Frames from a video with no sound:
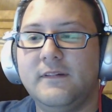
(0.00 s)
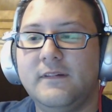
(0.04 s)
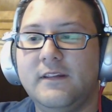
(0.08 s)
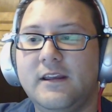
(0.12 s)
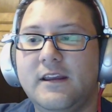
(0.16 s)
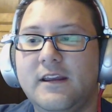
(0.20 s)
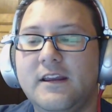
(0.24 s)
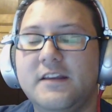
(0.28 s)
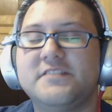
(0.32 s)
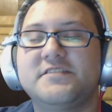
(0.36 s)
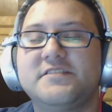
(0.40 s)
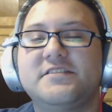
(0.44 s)

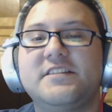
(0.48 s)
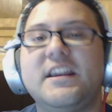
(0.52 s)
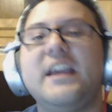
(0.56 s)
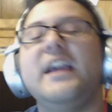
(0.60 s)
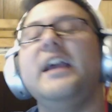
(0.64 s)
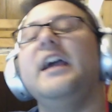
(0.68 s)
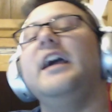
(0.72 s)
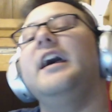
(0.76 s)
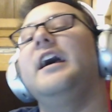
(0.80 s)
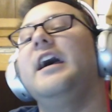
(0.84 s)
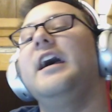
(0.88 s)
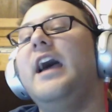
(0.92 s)
See,
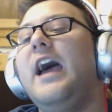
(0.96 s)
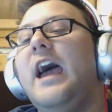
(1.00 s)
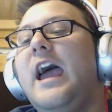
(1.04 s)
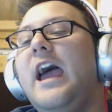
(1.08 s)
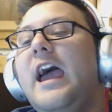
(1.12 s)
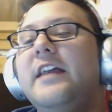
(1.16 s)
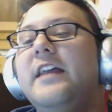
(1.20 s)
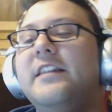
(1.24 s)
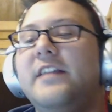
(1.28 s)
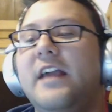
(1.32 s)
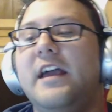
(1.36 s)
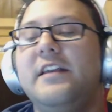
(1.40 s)

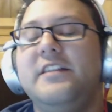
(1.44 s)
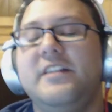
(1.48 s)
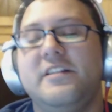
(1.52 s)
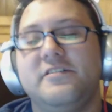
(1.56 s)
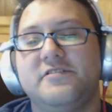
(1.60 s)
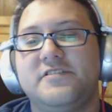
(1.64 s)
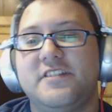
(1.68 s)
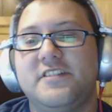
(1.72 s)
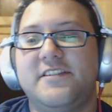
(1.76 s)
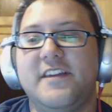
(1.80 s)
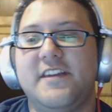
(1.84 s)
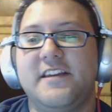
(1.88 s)
and here's
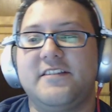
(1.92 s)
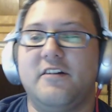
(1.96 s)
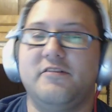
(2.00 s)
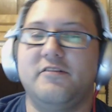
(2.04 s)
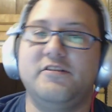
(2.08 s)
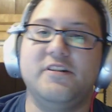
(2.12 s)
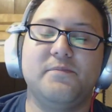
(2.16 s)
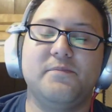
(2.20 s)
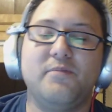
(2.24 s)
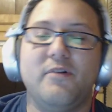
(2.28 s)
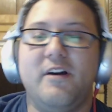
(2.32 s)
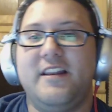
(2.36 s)
the thing though, you're
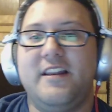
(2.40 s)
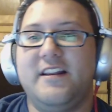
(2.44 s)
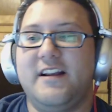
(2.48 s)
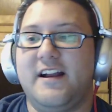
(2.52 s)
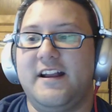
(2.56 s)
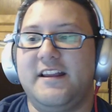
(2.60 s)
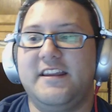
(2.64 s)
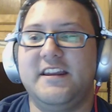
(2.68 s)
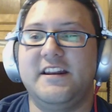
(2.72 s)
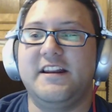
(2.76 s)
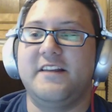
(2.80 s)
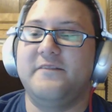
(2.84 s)
planning on
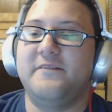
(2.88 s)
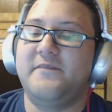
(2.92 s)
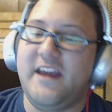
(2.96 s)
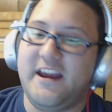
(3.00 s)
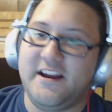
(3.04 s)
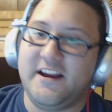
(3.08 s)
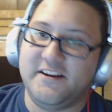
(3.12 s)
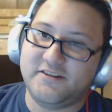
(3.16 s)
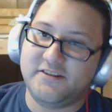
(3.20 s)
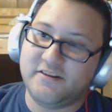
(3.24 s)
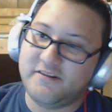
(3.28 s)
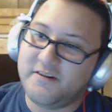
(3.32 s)
getting a
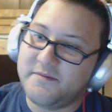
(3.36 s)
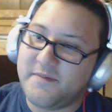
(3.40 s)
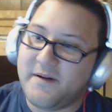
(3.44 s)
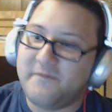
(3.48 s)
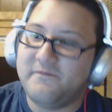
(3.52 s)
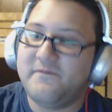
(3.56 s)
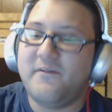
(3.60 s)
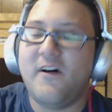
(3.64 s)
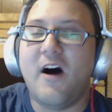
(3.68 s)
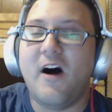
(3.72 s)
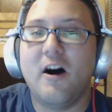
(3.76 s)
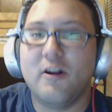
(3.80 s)
Vega, so you've been
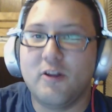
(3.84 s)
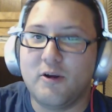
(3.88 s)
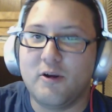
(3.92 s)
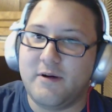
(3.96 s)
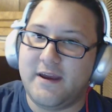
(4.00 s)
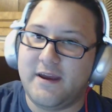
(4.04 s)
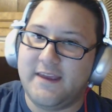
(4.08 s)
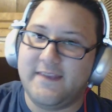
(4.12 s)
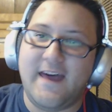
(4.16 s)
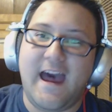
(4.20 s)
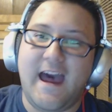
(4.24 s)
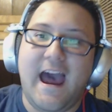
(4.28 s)

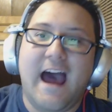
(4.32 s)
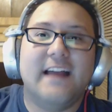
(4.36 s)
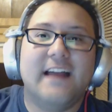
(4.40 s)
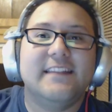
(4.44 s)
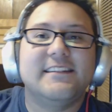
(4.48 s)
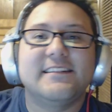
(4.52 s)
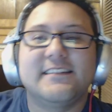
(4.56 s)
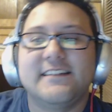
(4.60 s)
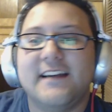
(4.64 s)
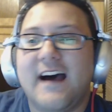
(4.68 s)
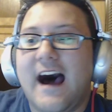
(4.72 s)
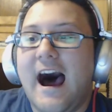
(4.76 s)
following that.
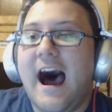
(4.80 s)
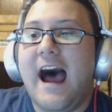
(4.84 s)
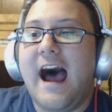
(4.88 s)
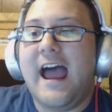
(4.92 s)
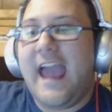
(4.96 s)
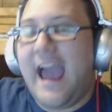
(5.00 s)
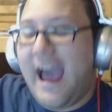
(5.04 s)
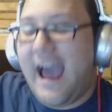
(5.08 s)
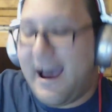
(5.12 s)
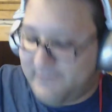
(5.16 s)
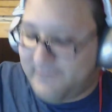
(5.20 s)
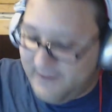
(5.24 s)
I
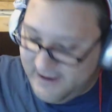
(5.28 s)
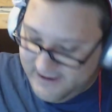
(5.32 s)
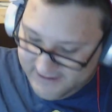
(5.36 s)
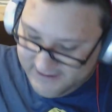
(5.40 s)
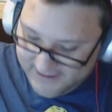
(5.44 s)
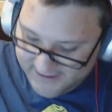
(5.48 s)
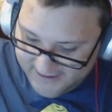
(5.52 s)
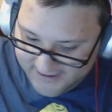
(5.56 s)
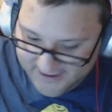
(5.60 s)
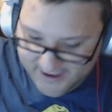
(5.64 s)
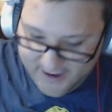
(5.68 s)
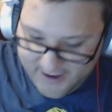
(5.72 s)
haven't,
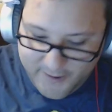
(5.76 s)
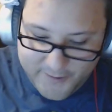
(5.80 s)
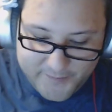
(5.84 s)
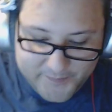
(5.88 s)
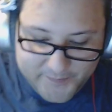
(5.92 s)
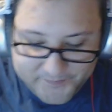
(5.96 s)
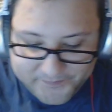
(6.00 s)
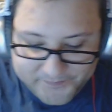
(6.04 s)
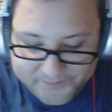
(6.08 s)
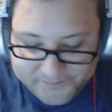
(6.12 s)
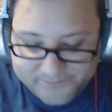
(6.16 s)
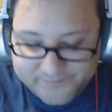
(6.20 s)
so. Well,
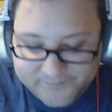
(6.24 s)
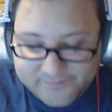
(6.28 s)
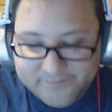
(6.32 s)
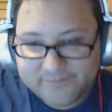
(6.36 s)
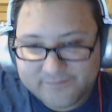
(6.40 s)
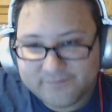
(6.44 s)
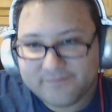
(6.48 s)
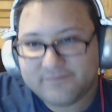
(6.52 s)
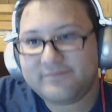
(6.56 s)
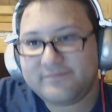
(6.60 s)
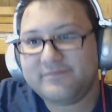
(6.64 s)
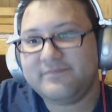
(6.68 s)
I
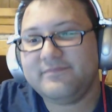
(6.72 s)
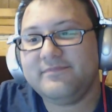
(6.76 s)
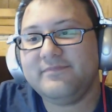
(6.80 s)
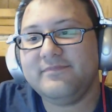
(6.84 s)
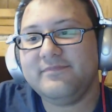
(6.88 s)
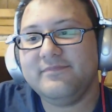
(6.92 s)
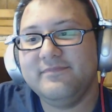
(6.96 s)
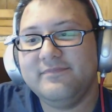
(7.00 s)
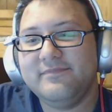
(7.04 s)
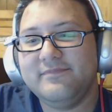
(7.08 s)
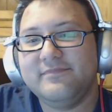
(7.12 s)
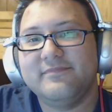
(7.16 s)
was
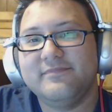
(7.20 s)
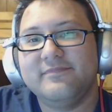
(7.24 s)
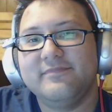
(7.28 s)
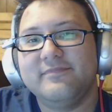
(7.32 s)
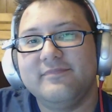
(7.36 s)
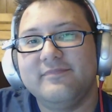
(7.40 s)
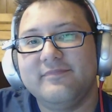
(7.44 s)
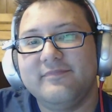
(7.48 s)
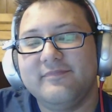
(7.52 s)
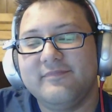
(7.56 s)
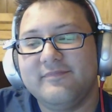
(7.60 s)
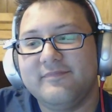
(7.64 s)
until it
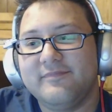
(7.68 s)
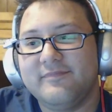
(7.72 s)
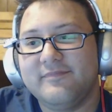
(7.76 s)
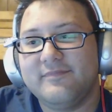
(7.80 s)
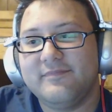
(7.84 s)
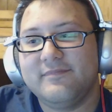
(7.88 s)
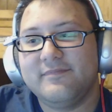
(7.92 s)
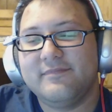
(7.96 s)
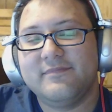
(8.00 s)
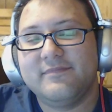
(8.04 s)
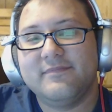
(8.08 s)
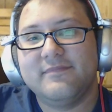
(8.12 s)

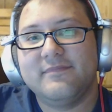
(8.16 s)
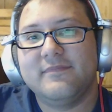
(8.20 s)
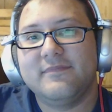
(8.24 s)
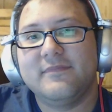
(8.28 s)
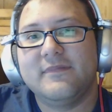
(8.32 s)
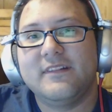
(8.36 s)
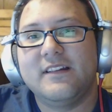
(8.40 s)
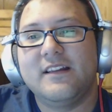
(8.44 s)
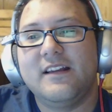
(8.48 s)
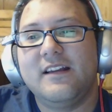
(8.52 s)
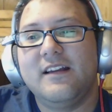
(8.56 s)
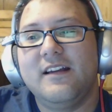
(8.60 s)
didn't
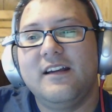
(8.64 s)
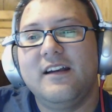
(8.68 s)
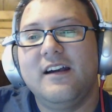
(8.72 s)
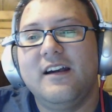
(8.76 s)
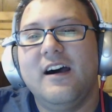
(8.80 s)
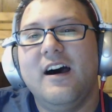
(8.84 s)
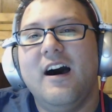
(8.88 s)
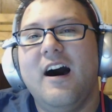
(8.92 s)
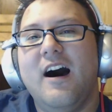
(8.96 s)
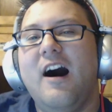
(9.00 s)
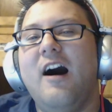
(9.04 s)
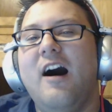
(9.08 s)
really.
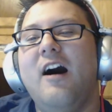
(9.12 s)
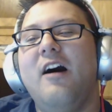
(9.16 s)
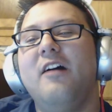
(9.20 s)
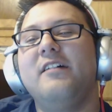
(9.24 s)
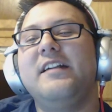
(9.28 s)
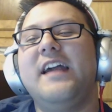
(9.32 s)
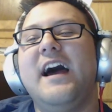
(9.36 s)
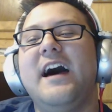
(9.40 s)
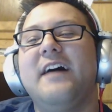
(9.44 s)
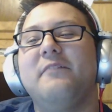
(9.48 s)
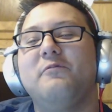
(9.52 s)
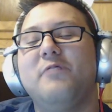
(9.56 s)
Oh
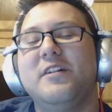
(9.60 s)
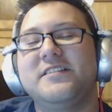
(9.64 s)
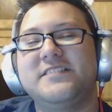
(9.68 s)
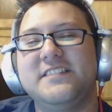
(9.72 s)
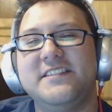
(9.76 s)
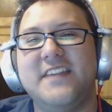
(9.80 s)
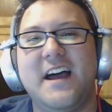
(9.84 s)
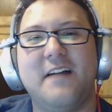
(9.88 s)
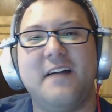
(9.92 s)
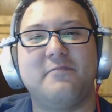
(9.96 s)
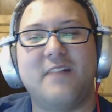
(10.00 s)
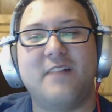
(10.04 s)
yeah, wasn't
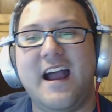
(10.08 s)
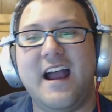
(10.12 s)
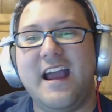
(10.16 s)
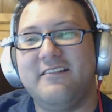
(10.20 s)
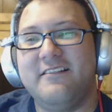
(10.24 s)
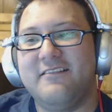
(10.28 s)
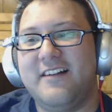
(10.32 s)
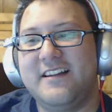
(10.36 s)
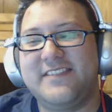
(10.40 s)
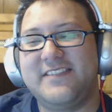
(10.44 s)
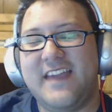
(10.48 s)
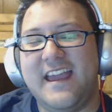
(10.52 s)
that right?
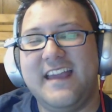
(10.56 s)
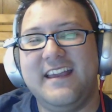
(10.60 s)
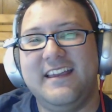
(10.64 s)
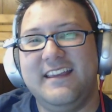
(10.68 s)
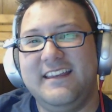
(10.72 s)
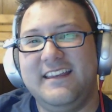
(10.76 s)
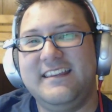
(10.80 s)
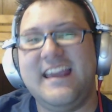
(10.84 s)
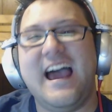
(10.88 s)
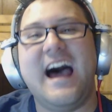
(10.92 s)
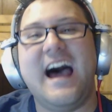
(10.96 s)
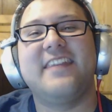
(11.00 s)

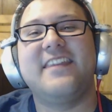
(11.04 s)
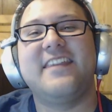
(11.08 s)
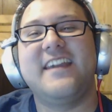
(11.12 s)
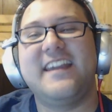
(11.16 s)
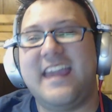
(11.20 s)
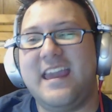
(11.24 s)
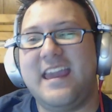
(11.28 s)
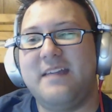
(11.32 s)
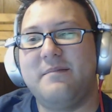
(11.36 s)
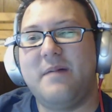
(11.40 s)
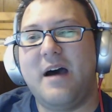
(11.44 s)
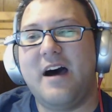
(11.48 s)
They
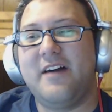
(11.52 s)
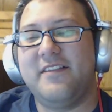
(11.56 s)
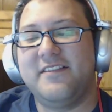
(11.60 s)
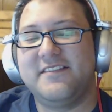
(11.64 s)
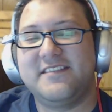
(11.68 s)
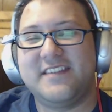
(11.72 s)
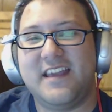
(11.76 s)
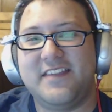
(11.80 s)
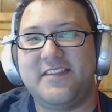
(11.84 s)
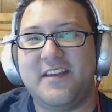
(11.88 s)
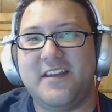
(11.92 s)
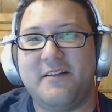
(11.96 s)
came out and
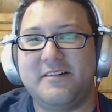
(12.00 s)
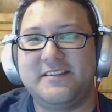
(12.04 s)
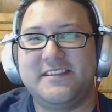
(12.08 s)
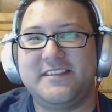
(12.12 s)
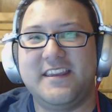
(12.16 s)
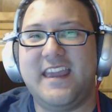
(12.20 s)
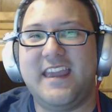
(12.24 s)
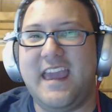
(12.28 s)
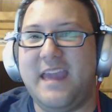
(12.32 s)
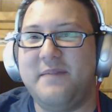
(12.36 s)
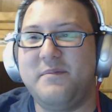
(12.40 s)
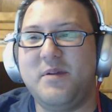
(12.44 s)
said that the
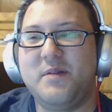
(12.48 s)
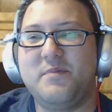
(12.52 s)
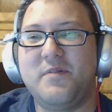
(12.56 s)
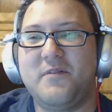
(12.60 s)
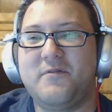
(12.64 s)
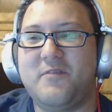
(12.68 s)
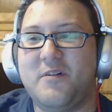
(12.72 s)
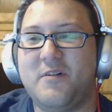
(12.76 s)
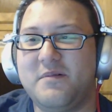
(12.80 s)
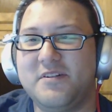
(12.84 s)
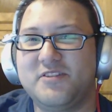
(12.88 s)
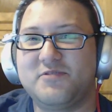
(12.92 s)
gaming
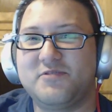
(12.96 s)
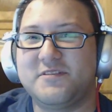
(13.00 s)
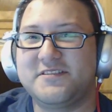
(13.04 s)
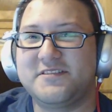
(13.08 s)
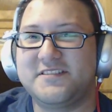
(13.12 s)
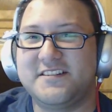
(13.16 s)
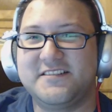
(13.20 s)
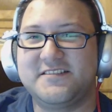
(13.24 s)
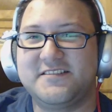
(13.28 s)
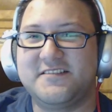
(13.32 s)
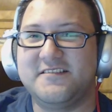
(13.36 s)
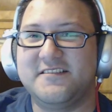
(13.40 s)
performance wasn't
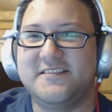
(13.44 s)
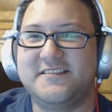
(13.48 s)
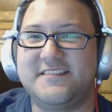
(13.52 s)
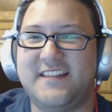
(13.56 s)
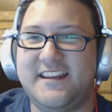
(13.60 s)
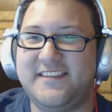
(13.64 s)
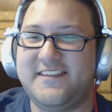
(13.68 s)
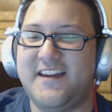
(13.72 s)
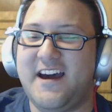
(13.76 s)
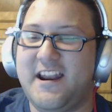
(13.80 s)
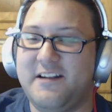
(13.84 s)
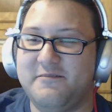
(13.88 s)
as good as they
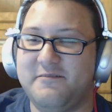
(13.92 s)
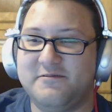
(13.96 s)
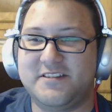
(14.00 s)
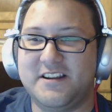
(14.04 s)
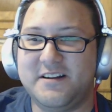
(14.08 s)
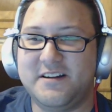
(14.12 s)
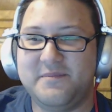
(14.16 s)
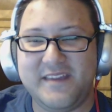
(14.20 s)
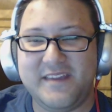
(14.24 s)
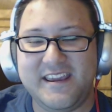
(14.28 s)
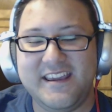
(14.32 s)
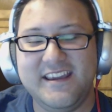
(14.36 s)
thought it was going to
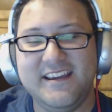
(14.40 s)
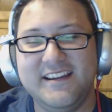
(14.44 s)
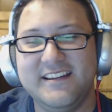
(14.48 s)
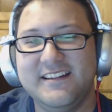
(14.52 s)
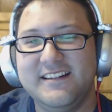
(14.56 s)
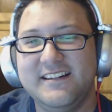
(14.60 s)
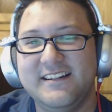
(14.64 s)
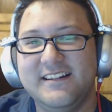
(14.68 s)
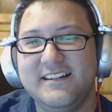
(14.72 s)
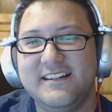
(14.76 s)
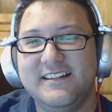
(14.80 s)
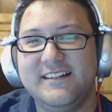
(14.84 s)
be.
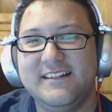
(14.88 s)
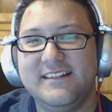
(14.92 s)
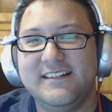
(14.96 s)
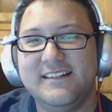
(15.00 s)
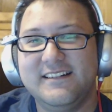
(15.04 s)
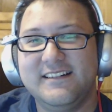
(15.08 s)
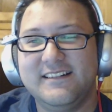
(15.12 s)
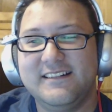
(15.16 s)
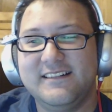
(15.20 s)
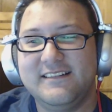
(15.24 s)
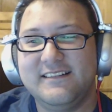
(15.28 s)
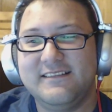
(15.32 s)

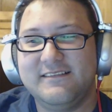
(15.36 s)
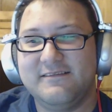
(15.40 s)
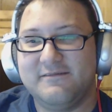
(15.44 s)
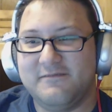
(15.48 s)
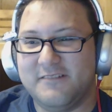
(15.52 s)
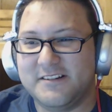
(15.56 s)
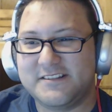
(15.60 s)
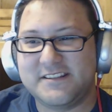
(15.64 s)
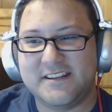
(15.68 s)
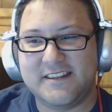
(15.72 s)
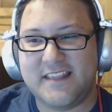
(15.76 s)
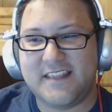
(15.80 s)

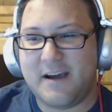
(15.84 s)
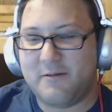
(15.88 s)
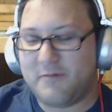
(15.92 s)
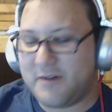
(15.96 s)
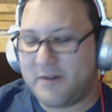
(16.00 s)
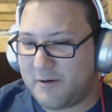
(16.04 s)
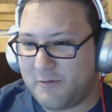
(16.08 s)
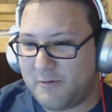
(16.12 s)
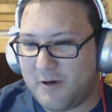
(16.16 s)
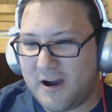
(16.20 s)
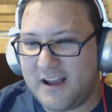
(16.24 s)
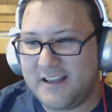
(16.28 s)
Wasn't that what it
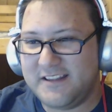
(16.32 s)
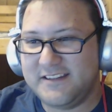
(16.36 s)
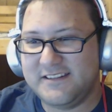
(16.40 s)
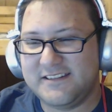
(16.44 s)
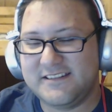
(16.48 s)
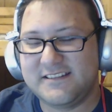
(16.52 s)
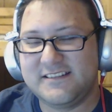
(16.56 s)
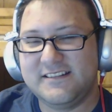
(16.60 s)
was?